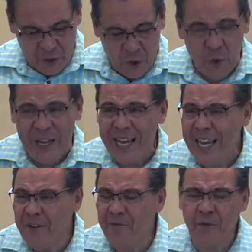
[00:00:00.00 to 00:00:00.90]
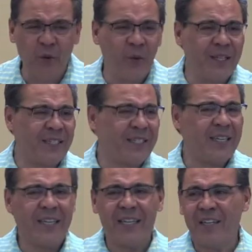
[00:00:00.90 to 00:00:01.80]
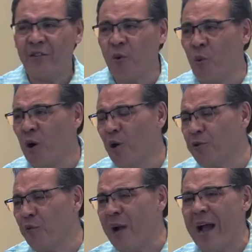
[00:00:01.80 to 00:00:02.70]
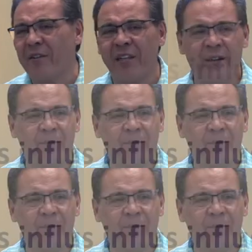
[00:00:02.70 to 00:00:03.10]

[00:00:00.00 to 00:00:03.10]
to influence the world around